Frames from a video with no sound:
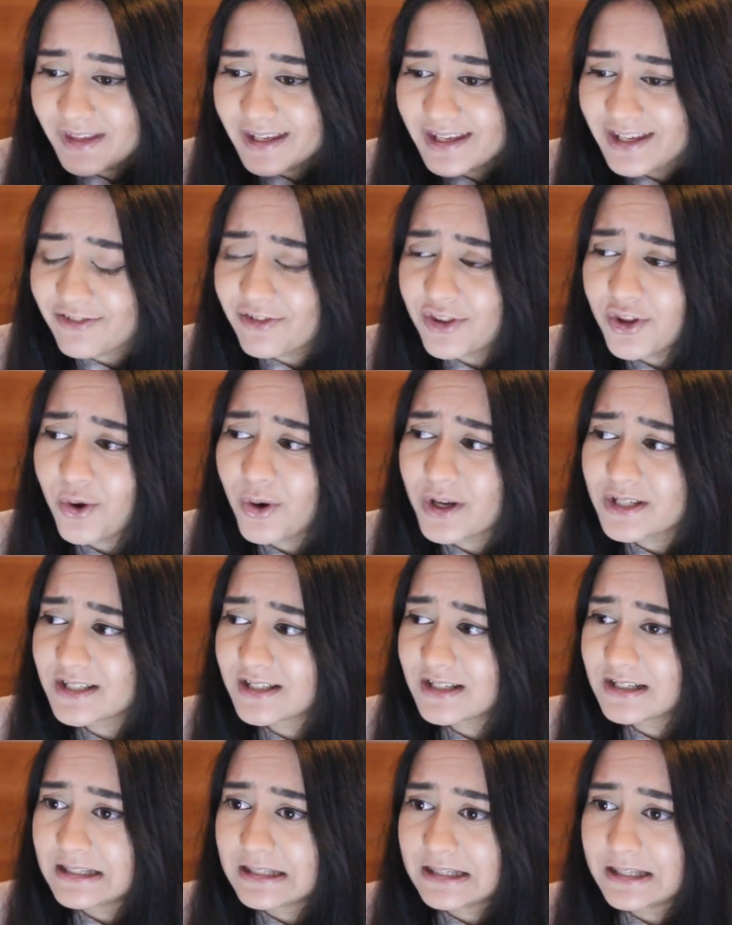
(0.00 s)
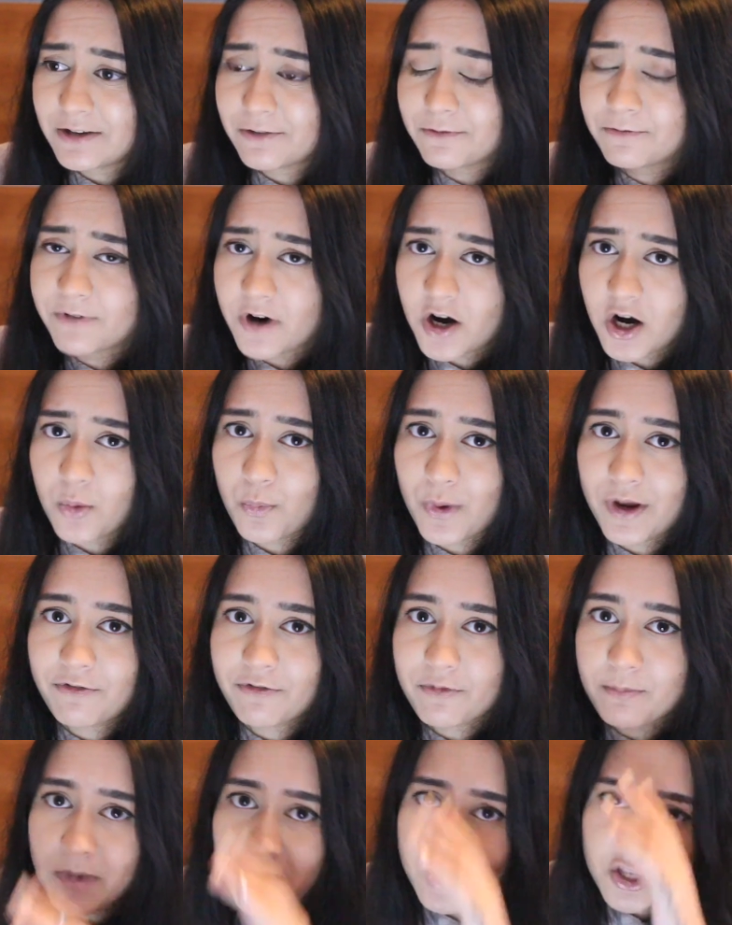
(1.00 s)
even though I didn't live far away
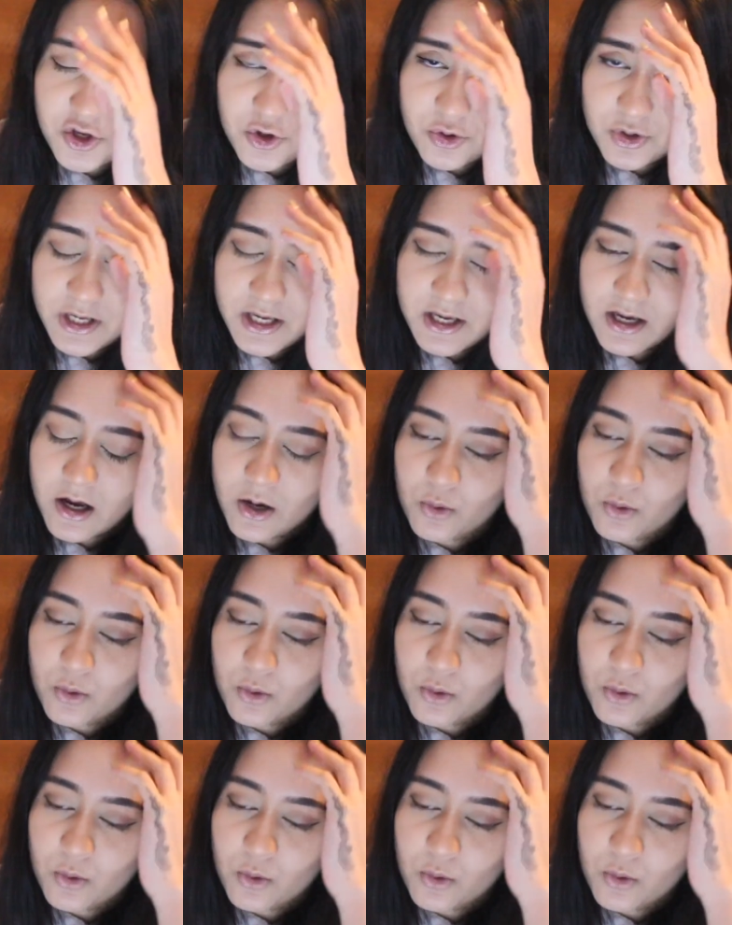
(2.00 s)
from my uni,